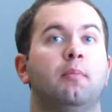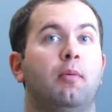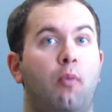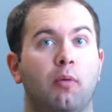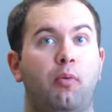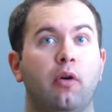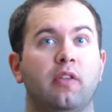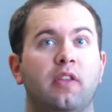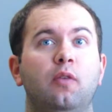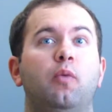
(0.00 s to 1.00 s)
But more
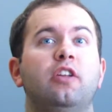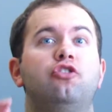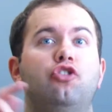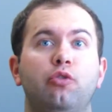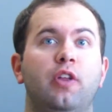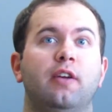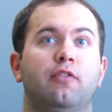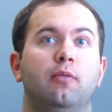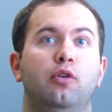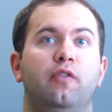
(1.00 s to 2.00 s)
importantly, what did you think
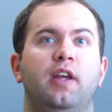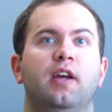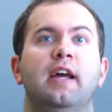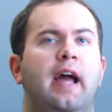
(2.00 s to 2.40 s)
of the movie?